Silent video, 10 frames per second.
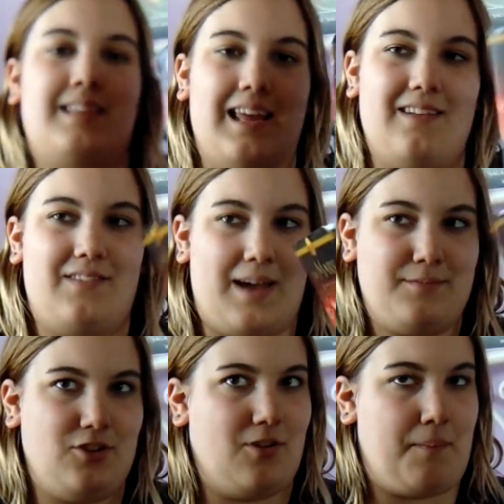Son of
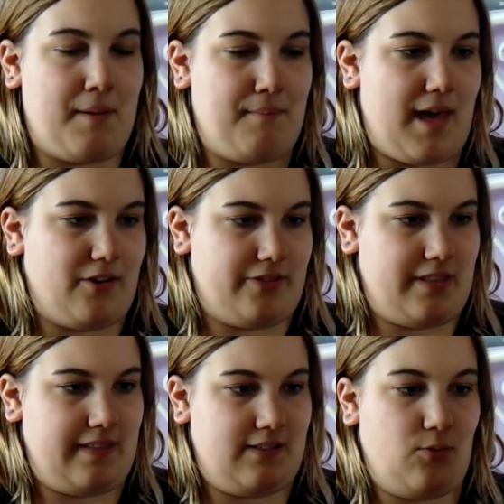Neptune a bit better
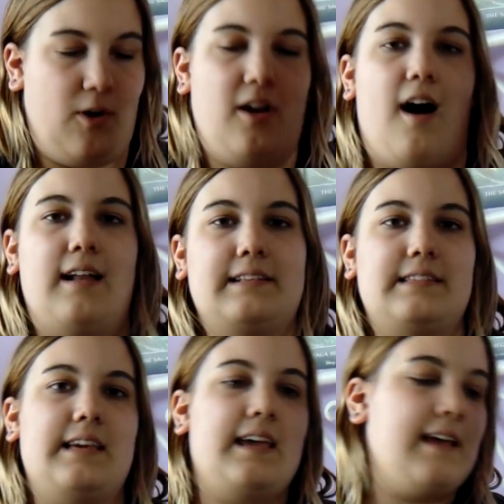than this one,
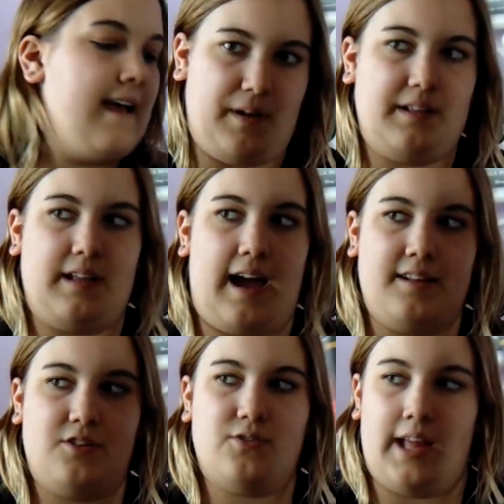honestly, but it, I
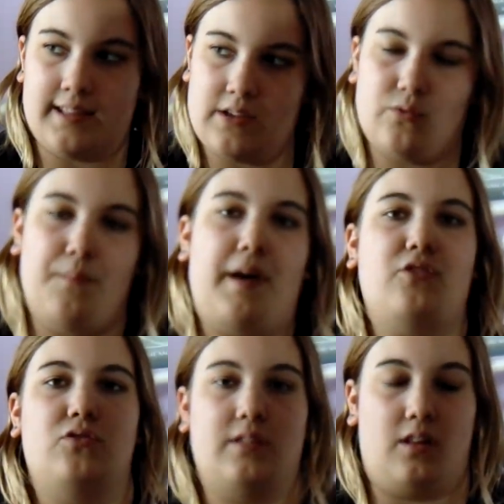do like this one
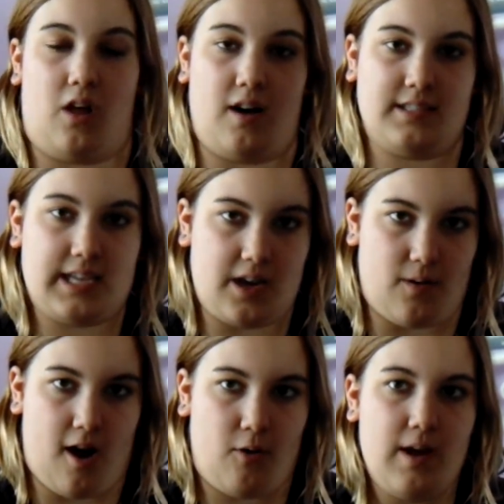better than The Lost
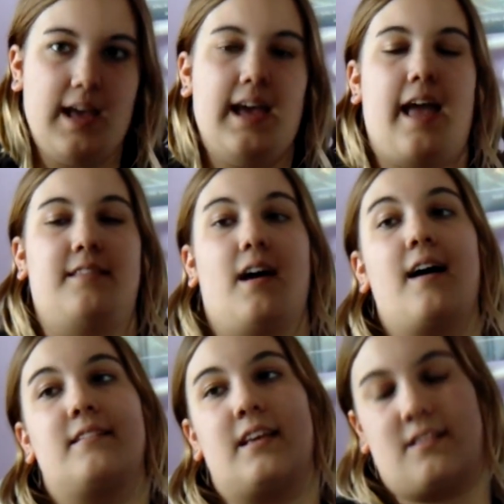Hero. It
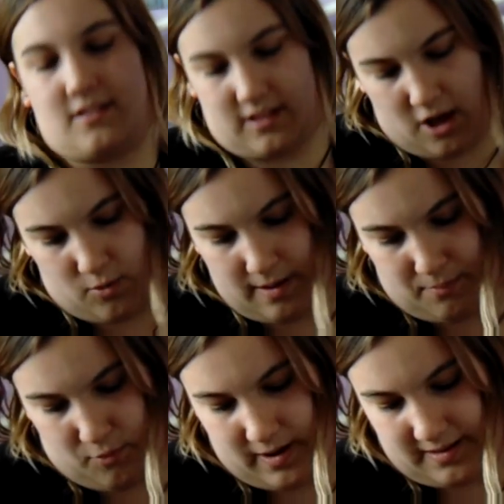does get slow
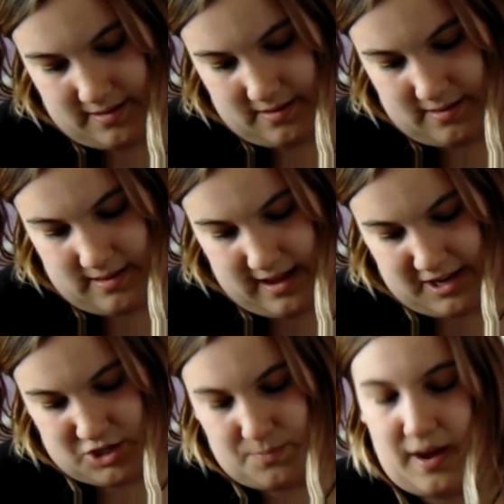at points and
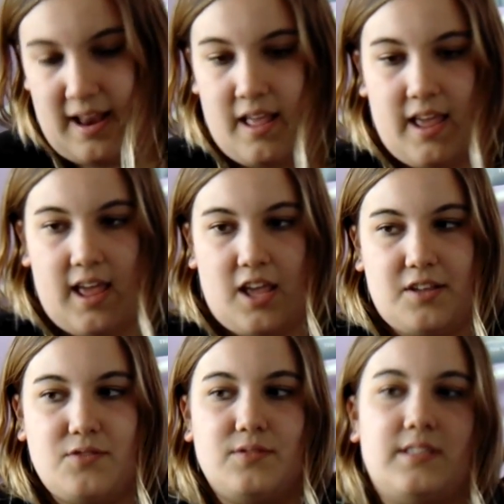such, but
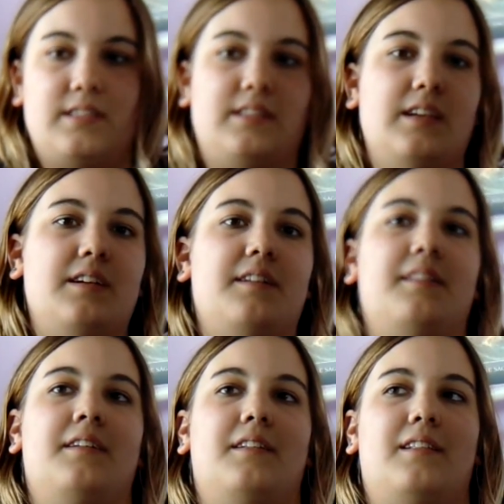you
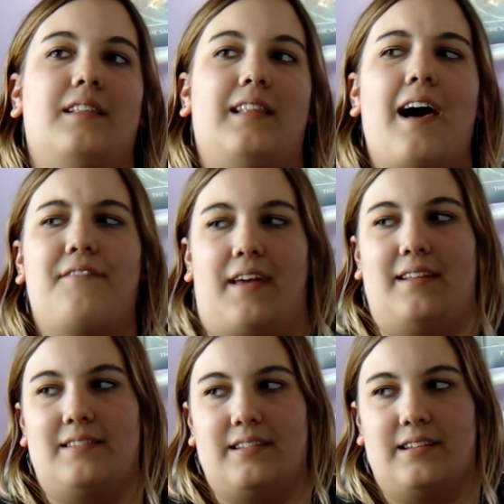still love
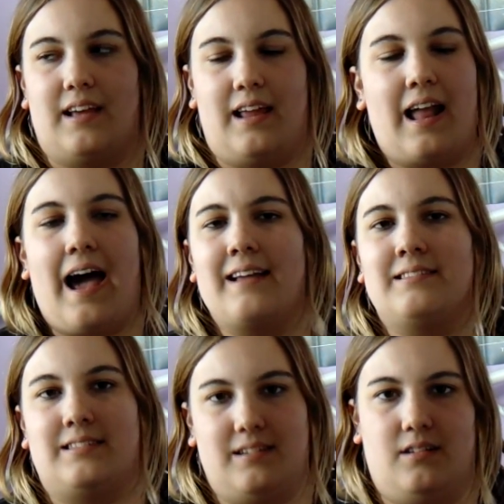it. And I
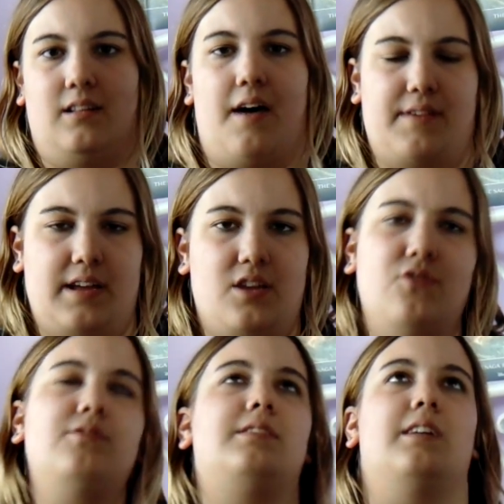still love it.
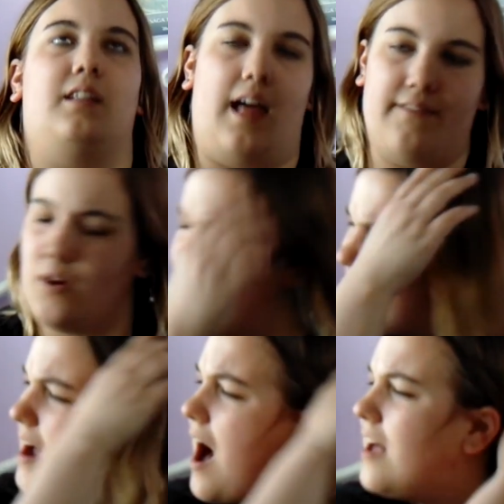You still love it. We
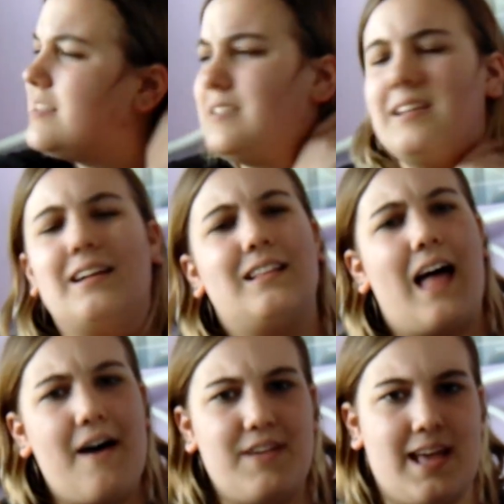all
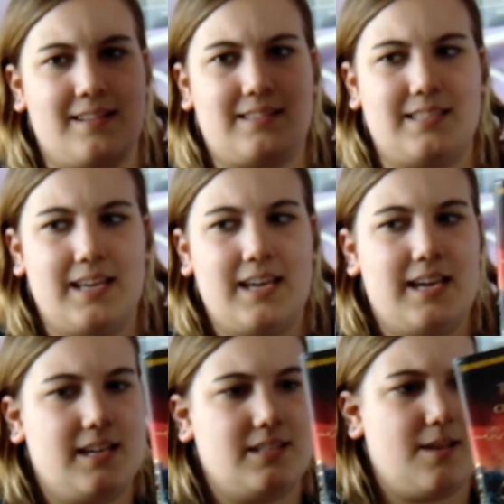still love it!
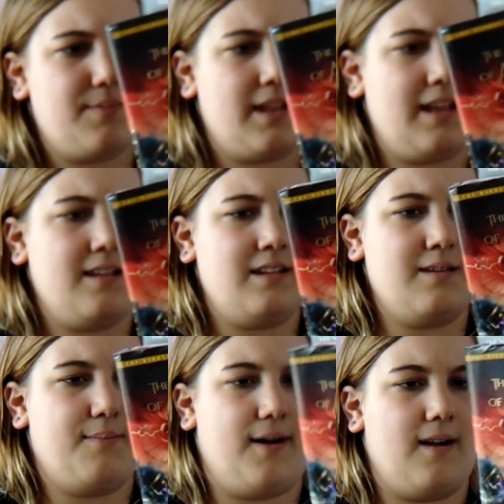Except that
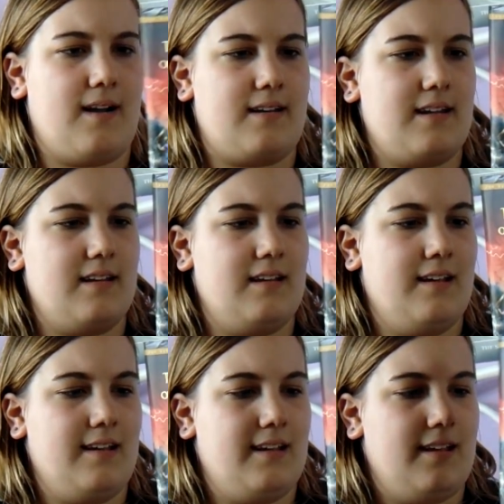ending part.
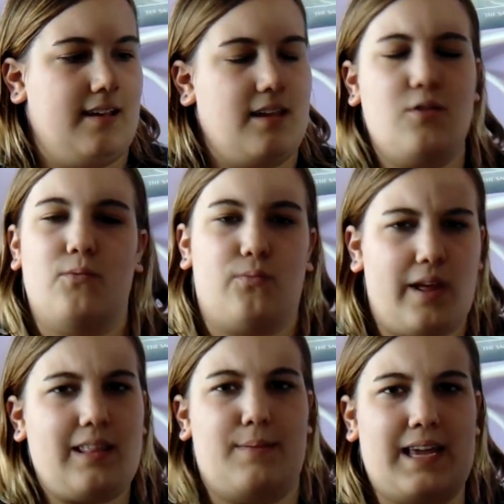You
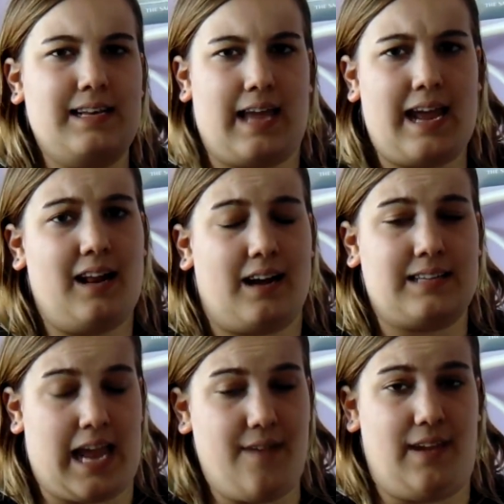really begin to hate
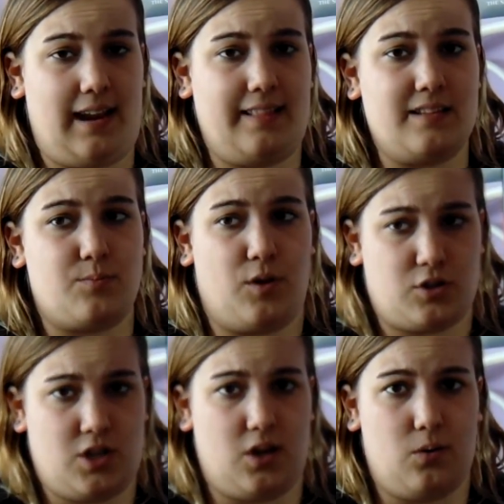Octavian in this
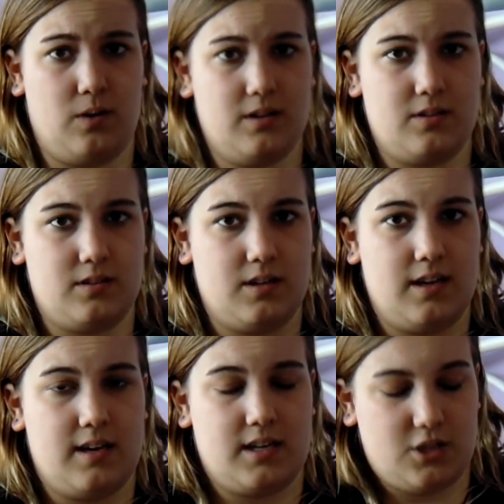book, too.
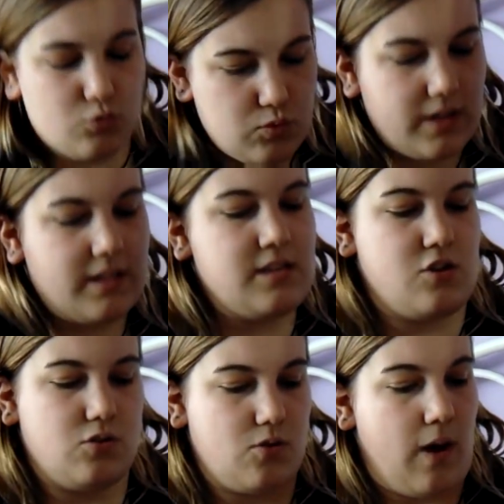You really
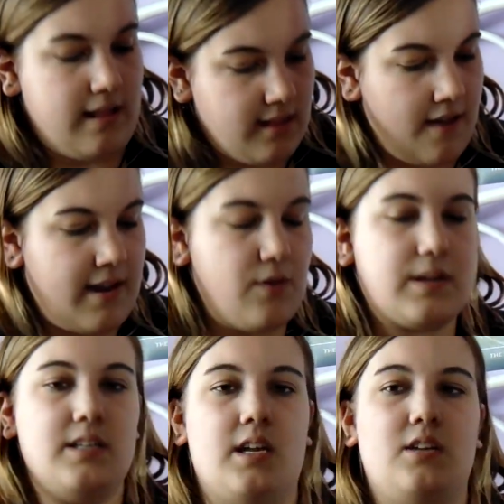do. So I love how
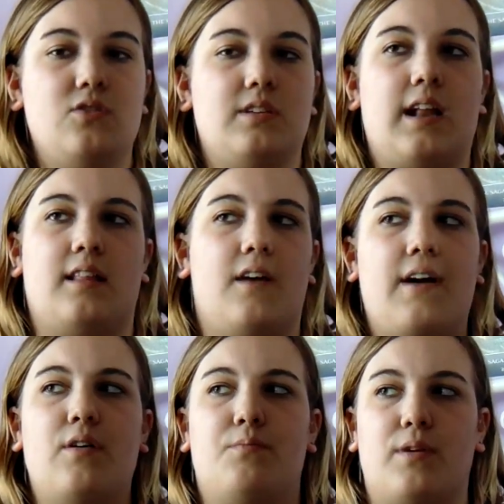it continues it. I love
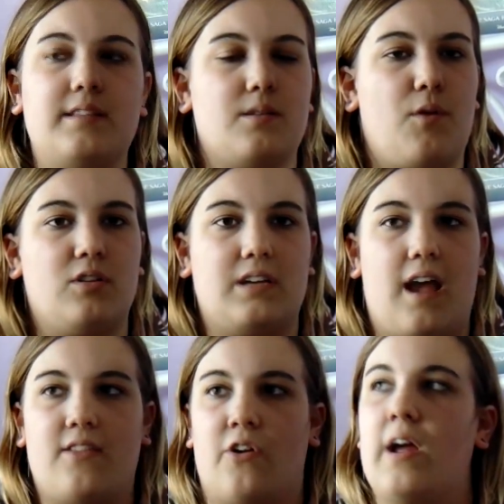how it brings them all
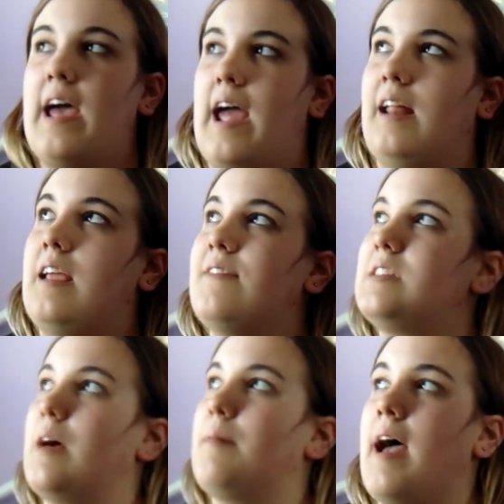together. And it gives
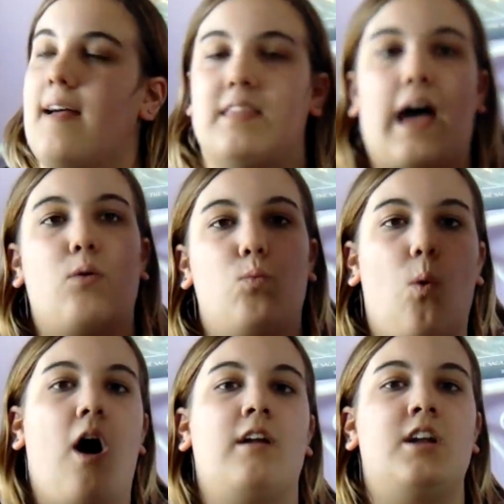them that
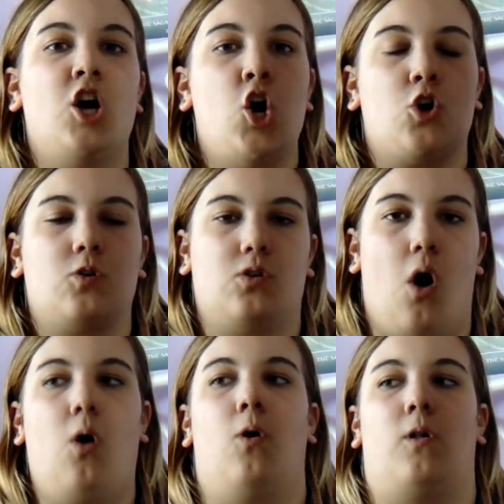one
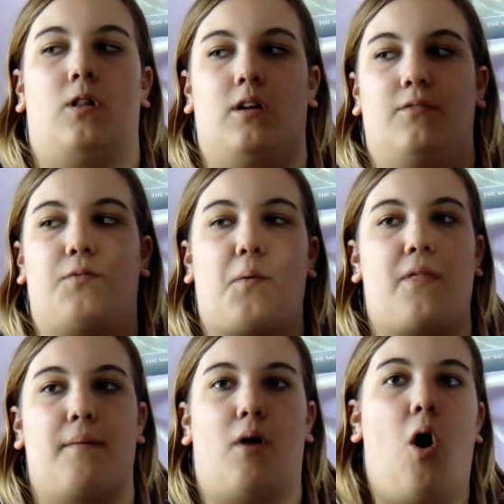goal for
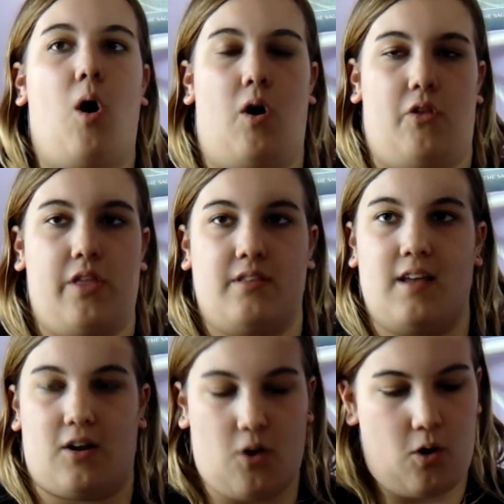them all.
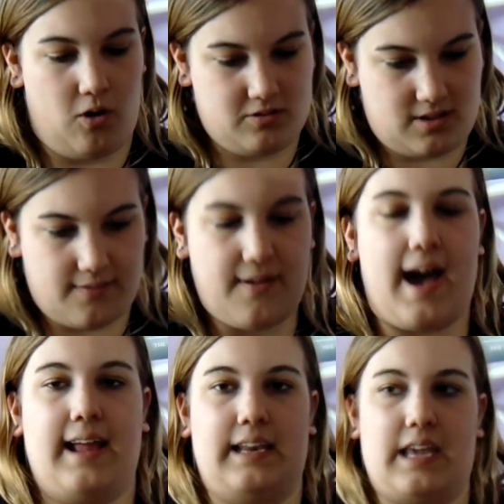Their goal to
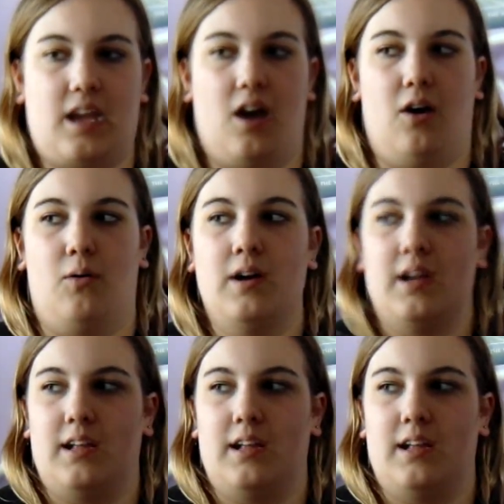find Nico.